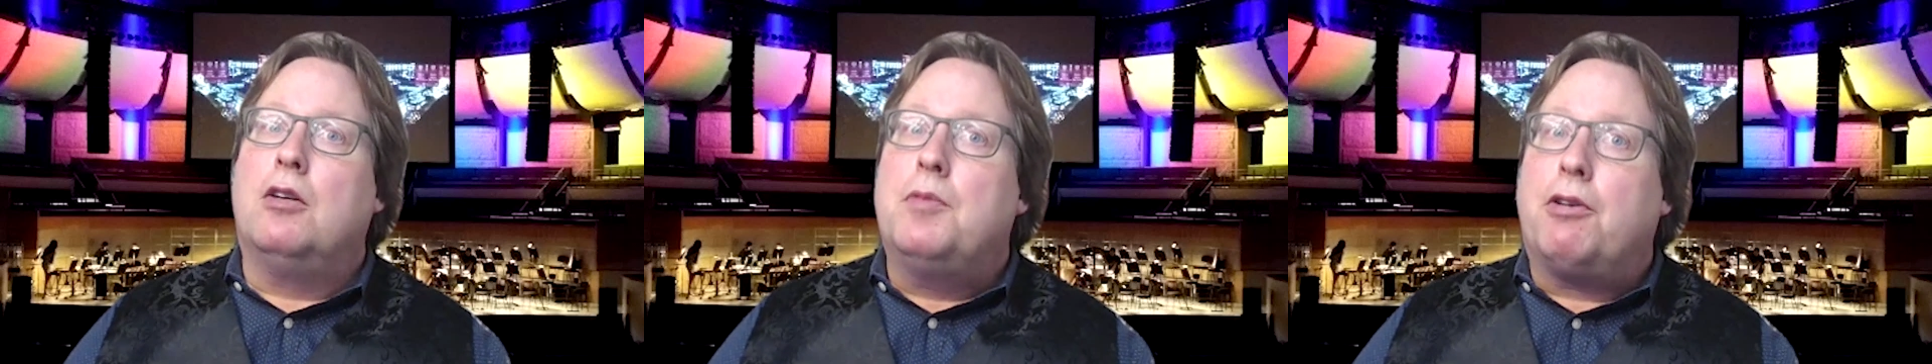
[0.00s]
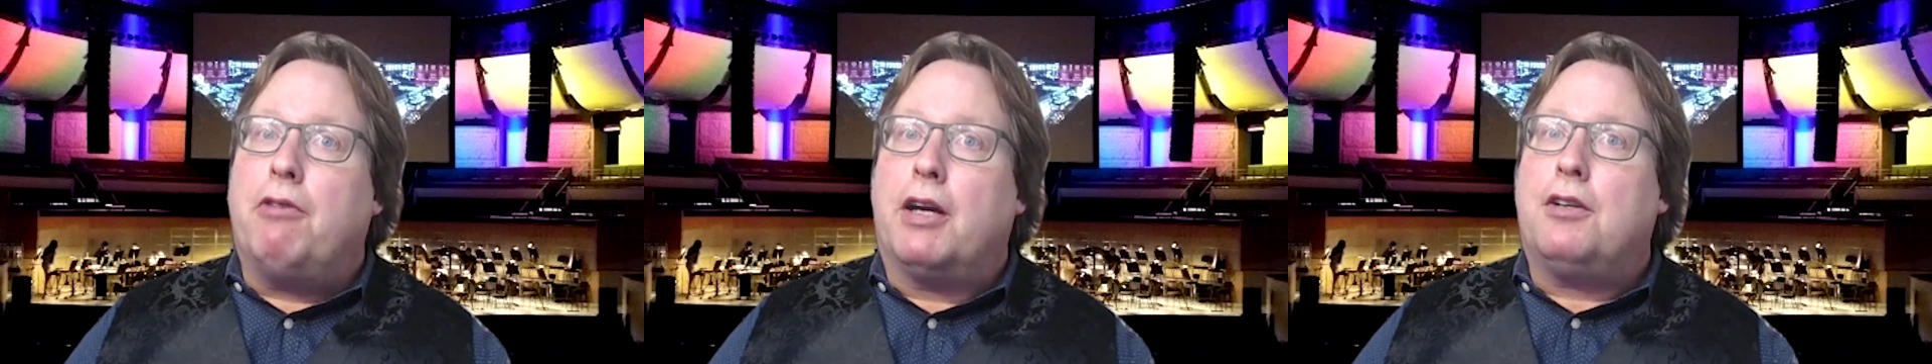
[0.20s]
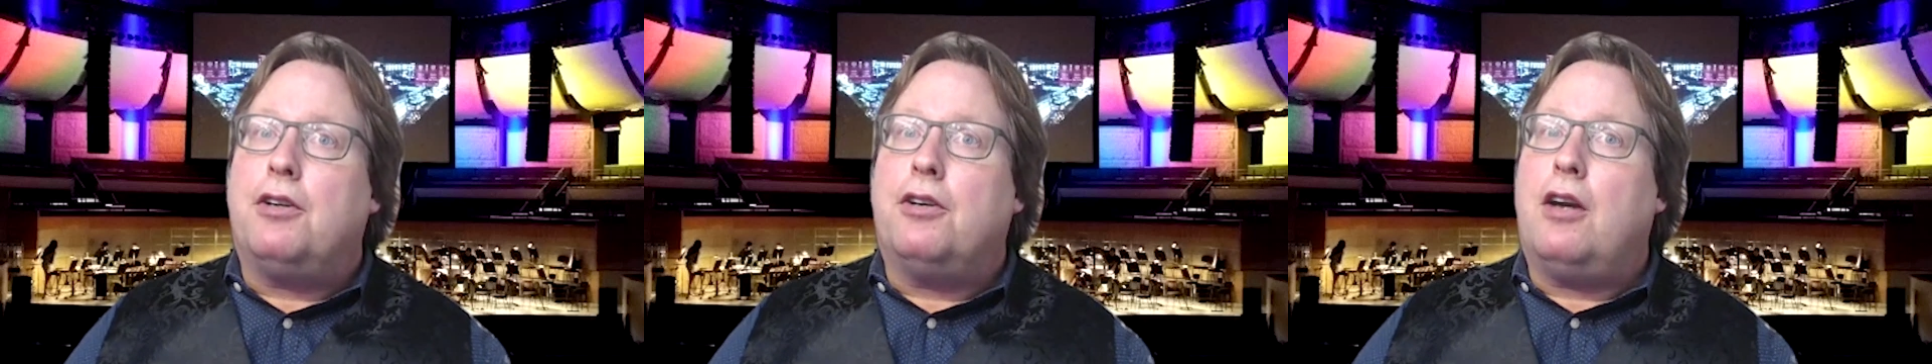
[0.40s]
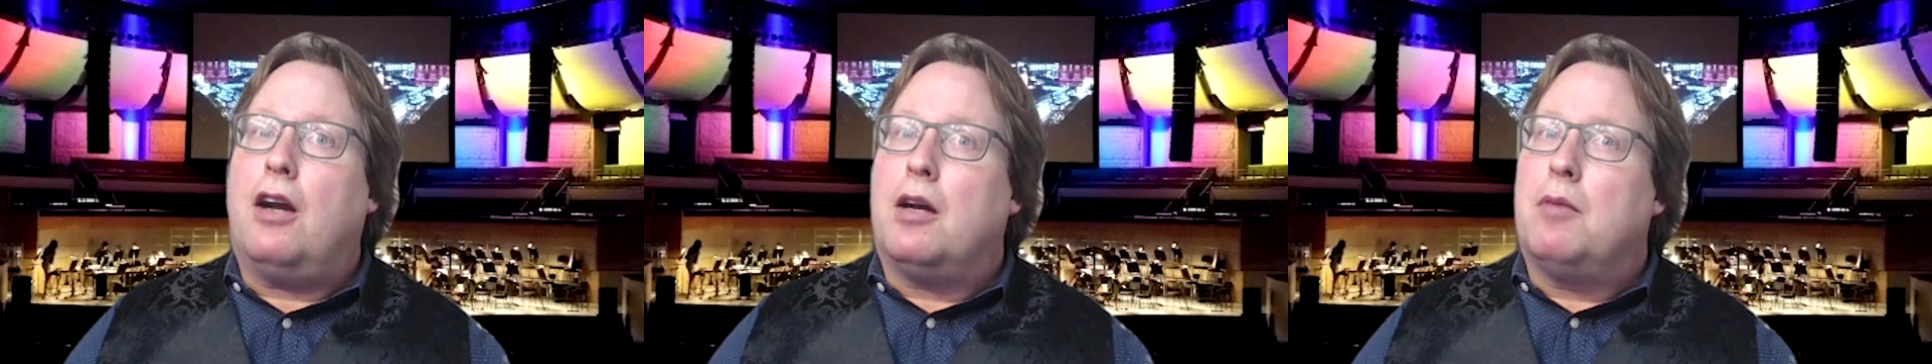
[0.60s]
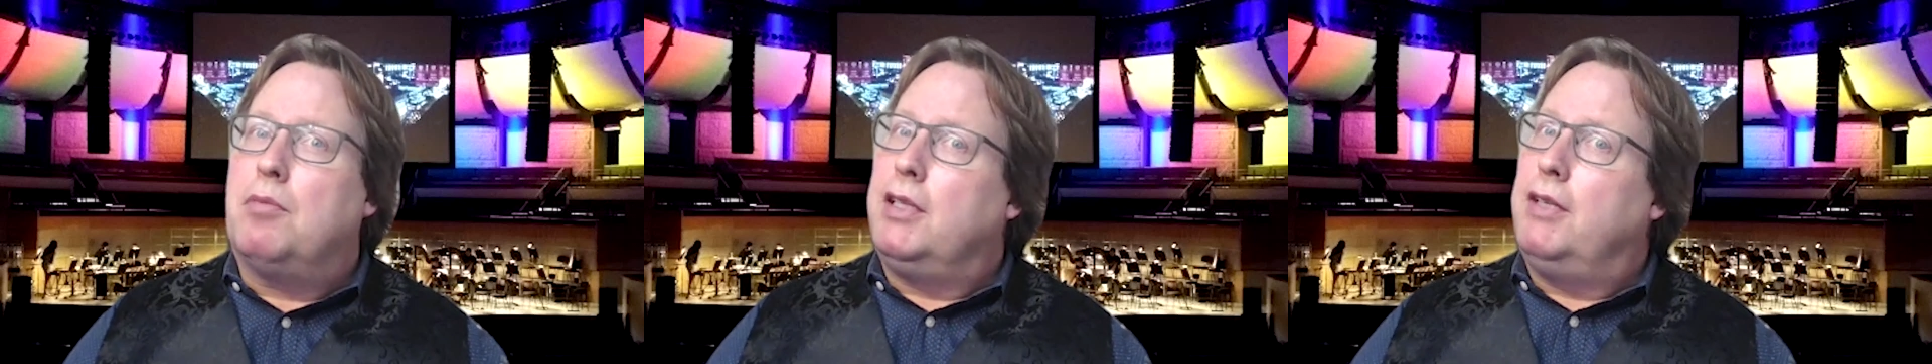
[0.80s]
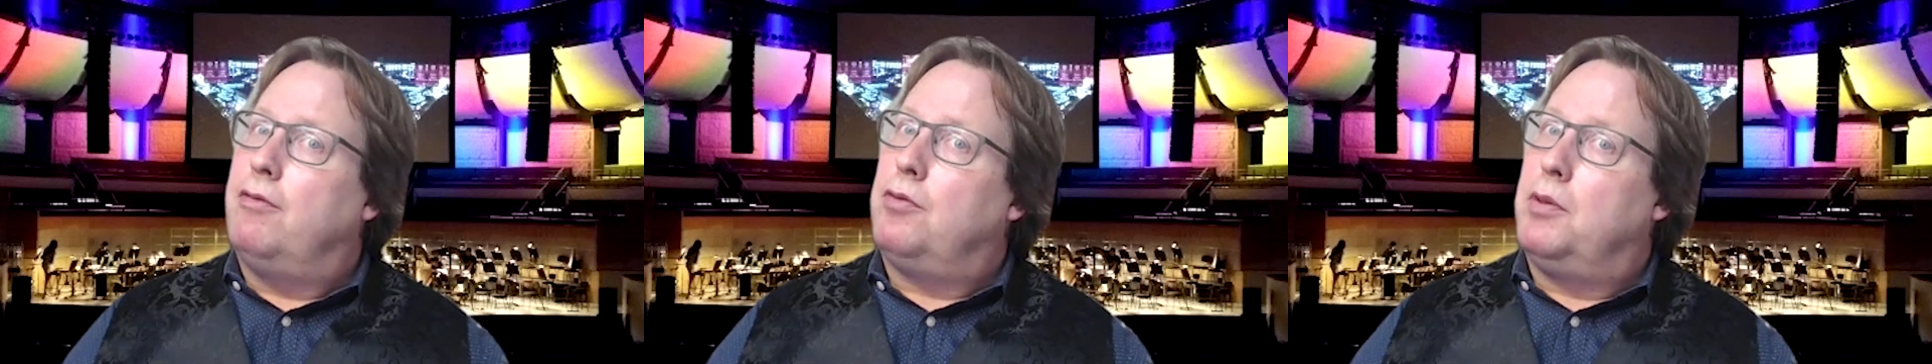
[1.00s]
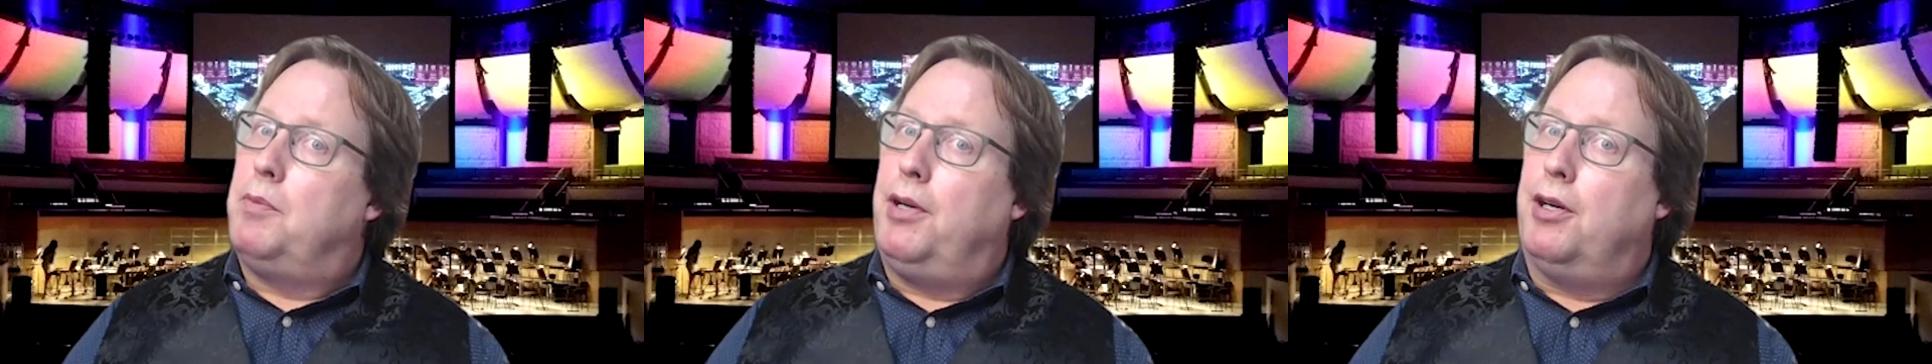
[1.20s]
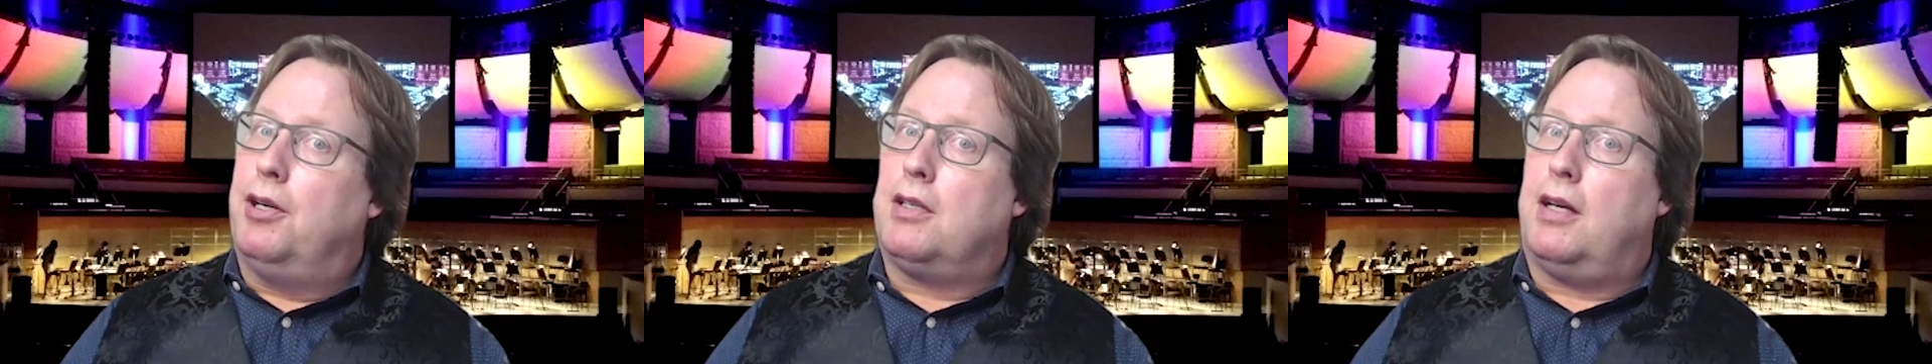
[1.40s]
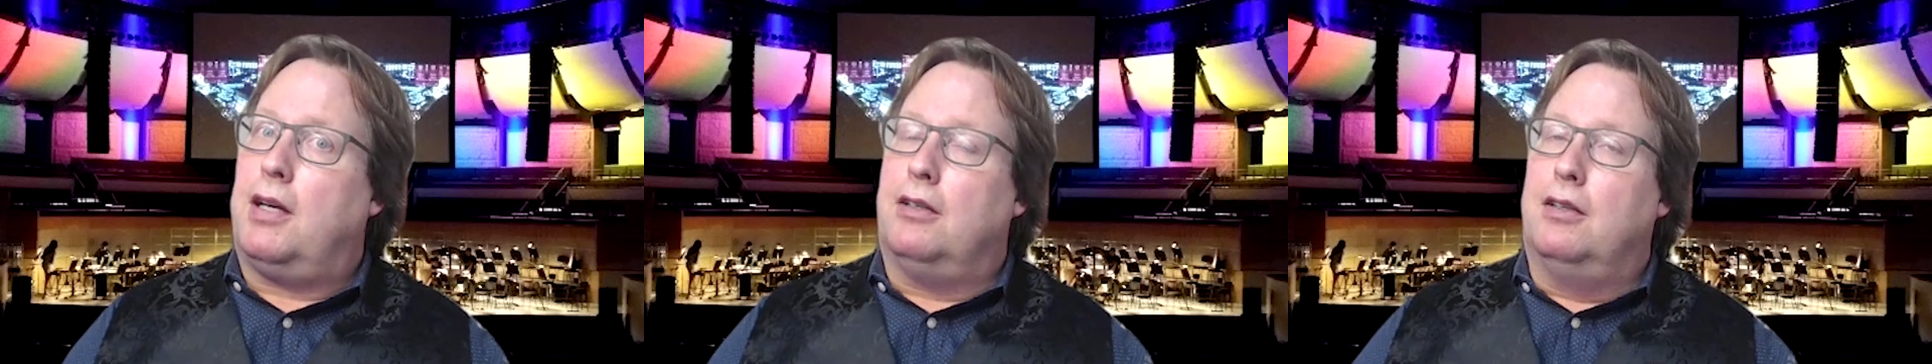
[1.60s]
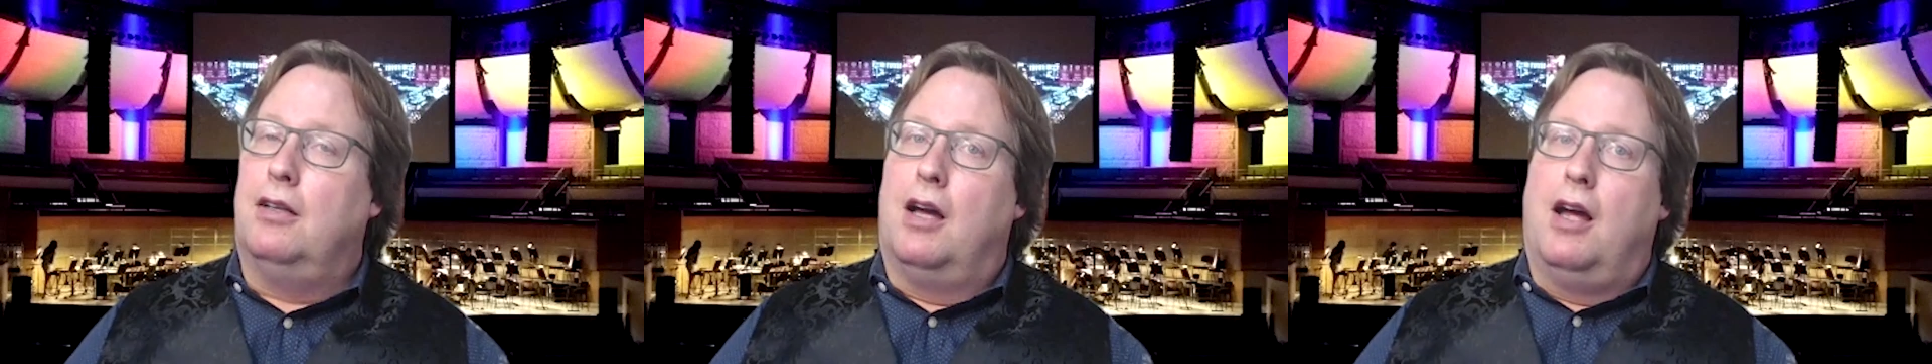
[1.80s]
director, I believe would be her
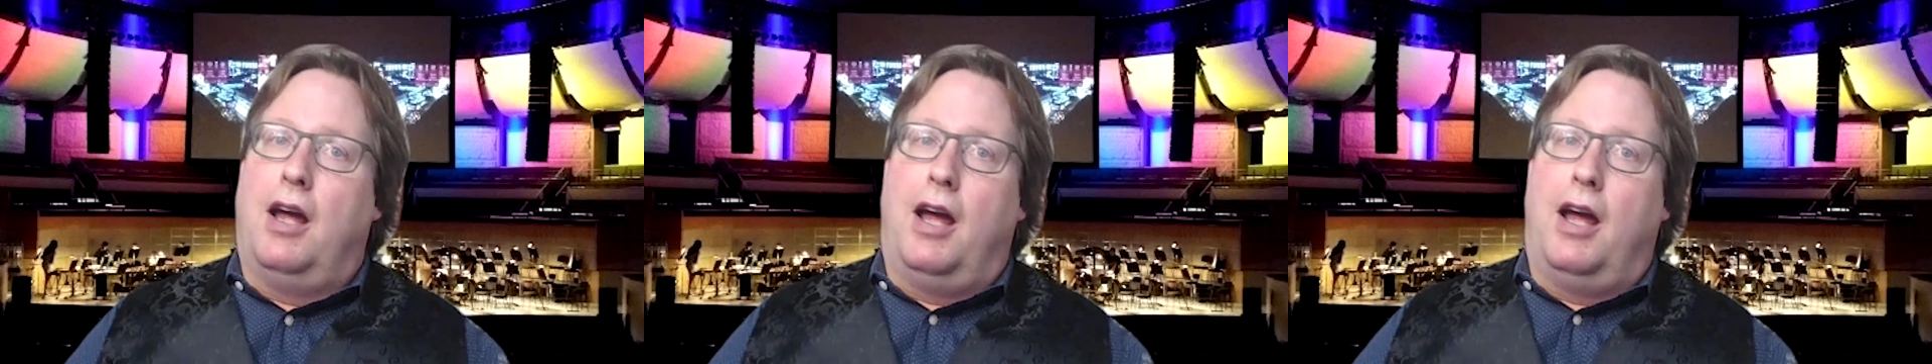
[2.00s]
title,